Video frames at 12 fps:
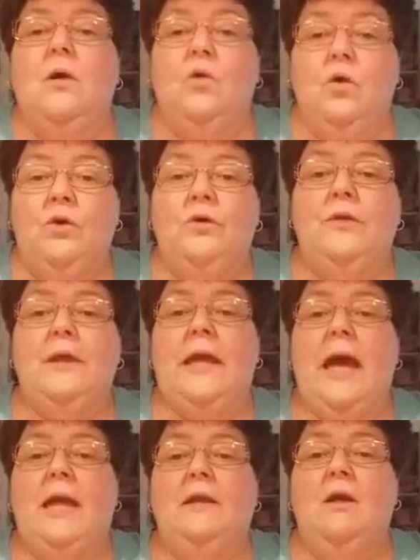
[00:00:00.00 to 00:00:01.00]
order the
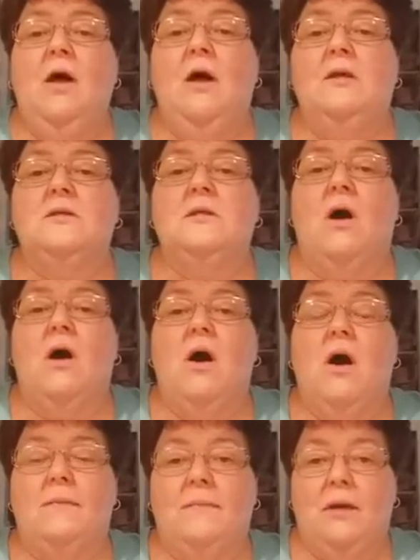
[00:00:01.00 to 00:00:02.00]
catalogs
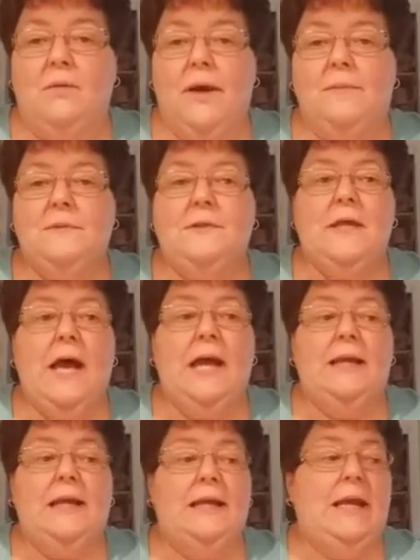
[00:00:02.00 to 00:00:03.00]
on my
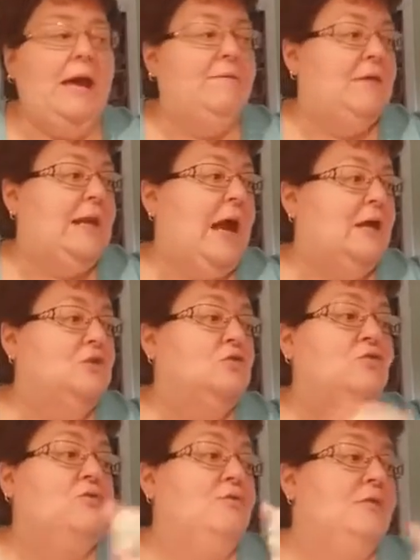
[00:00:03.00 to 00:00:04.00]
website and have an
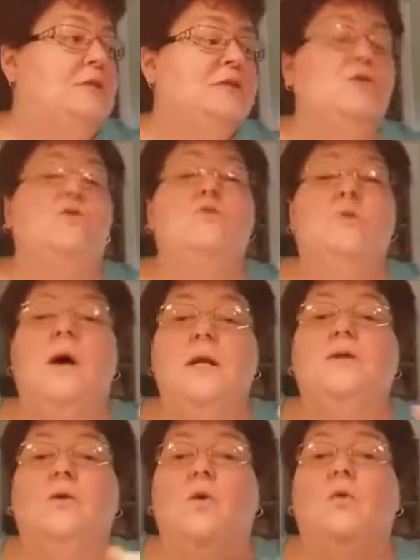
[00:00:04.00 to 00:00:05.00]
actual physical
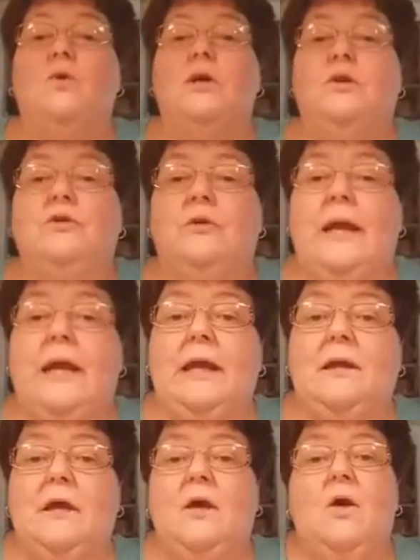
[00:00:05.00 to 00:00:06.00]
one to hold in your
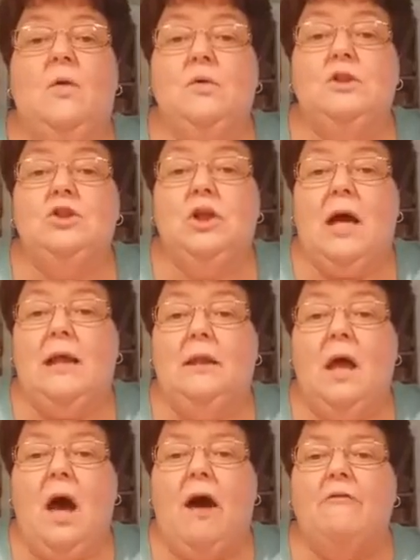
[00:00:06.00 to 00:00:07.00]
hand, which I
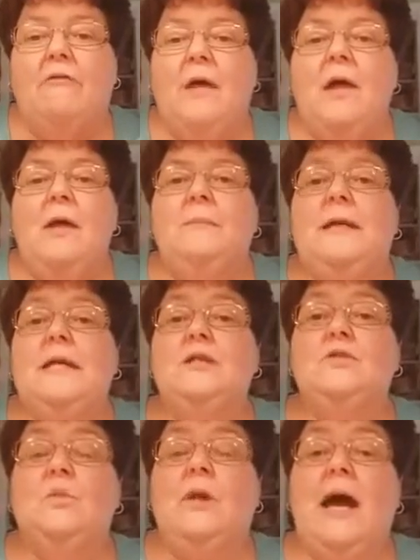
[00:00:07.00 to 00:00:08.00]
love,
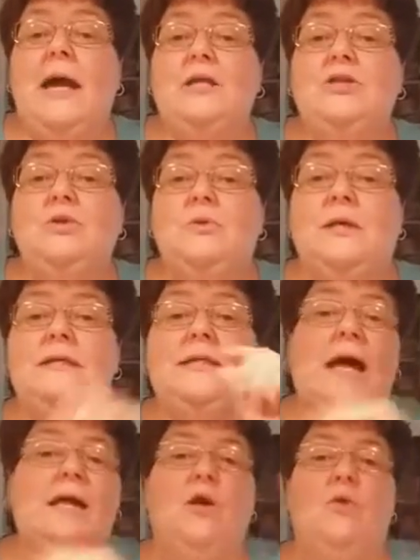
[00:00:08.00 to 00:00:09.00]
because what I do is
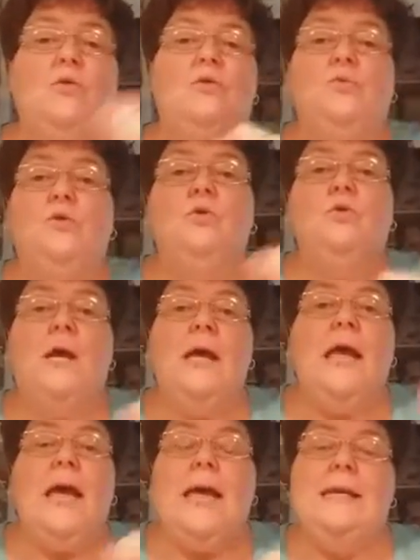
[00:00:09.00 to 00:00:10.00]
I go through
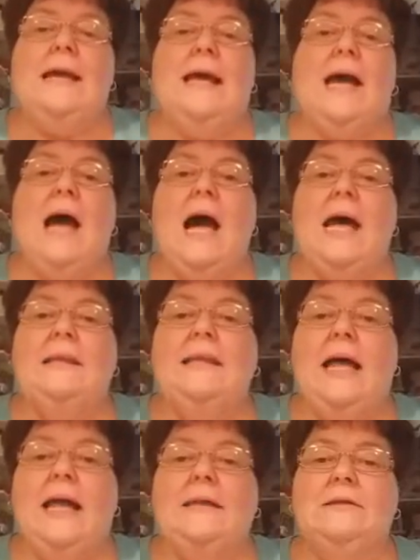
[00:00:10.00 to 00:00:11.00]
and I
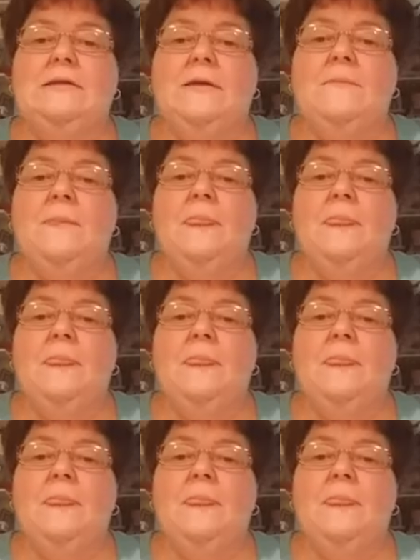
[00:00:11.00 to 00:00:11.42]
highlight